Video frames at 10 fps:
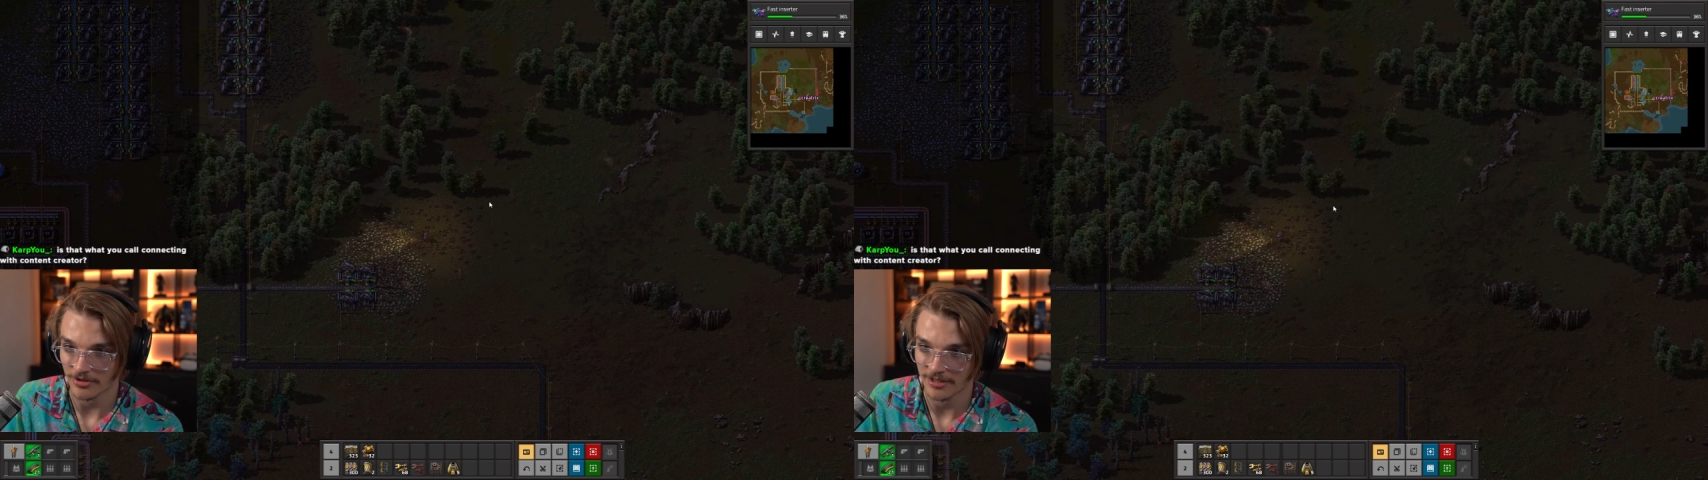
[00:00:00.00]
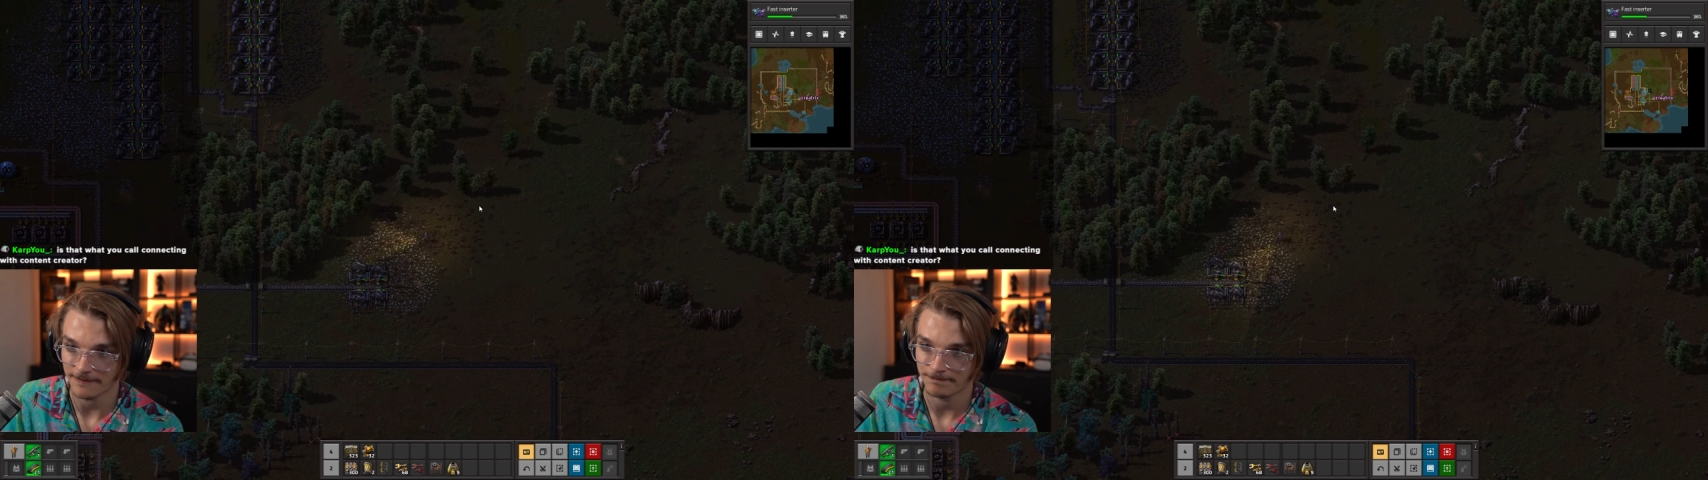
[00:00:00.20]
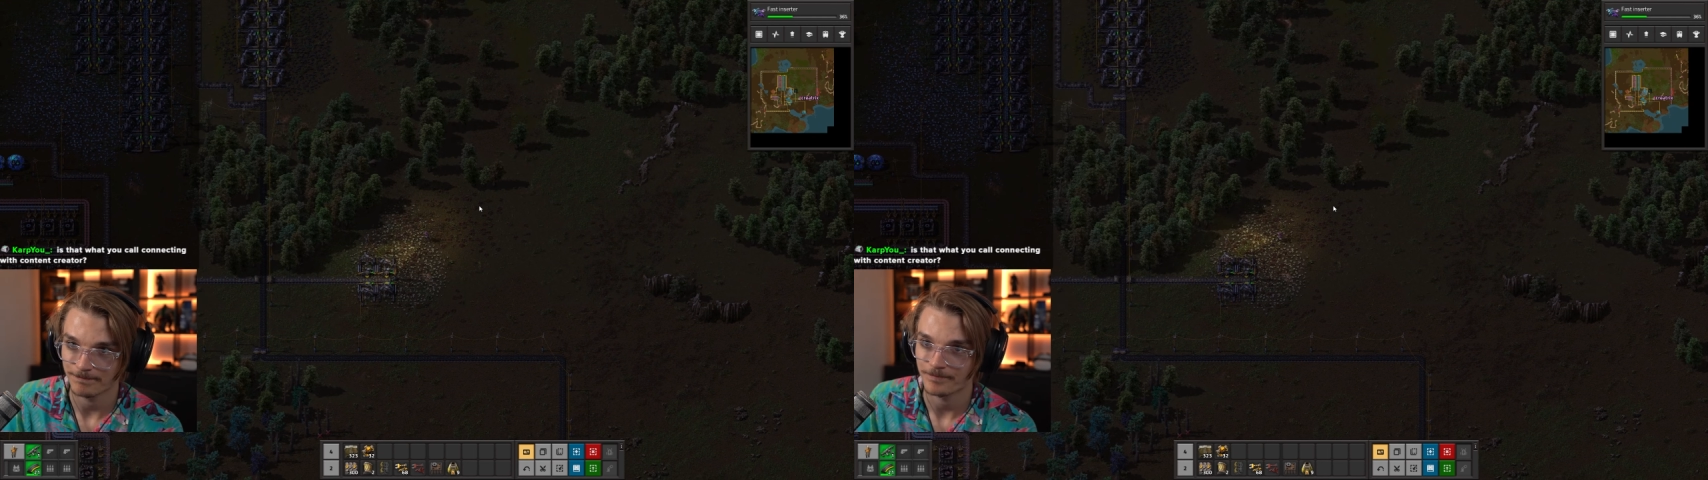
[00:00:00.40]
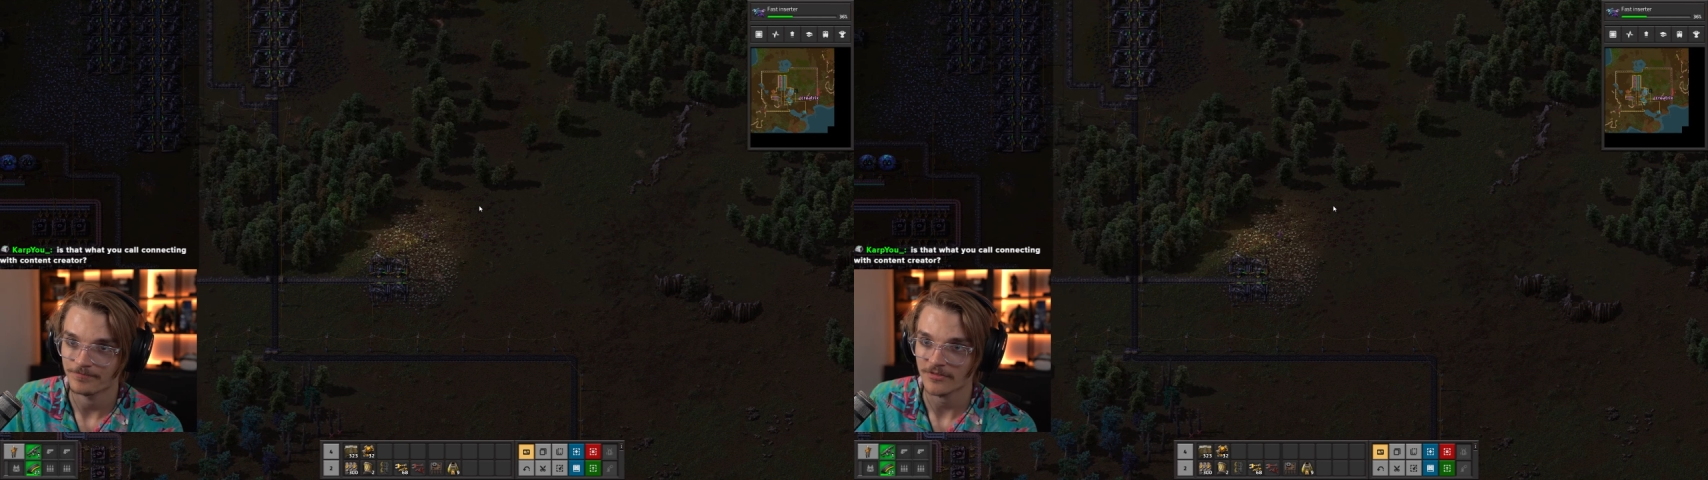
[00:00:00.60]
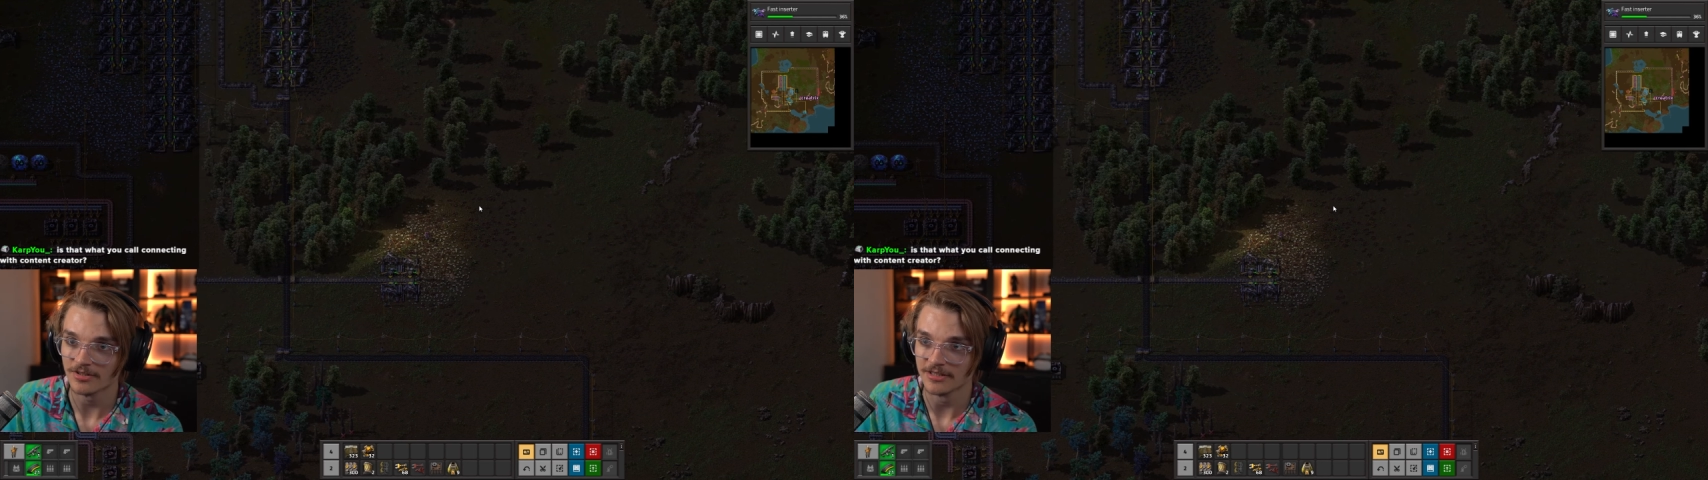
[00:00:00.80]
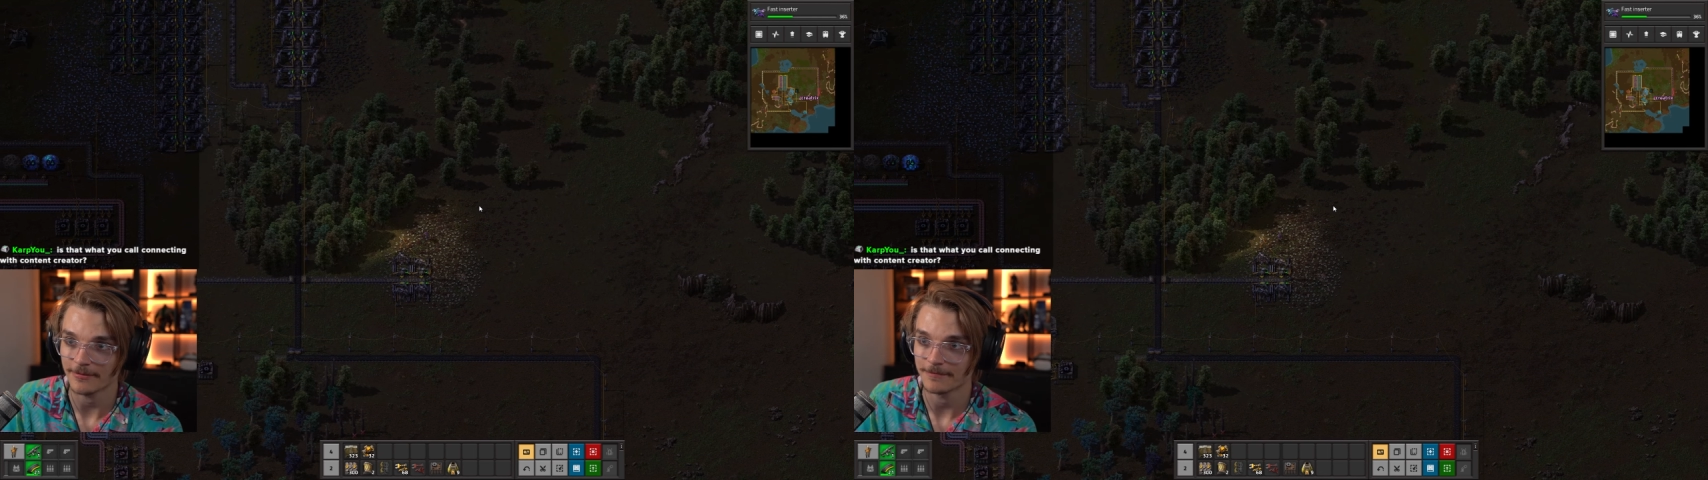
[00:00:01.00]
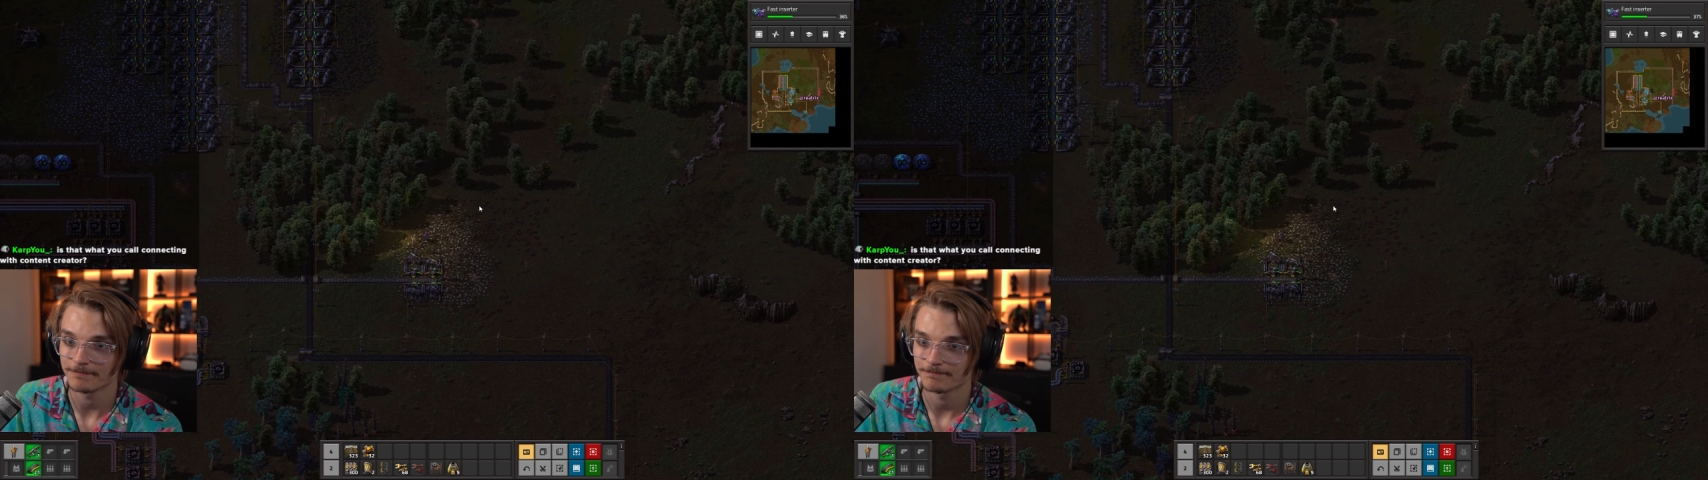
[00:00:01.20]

mine. God damn it.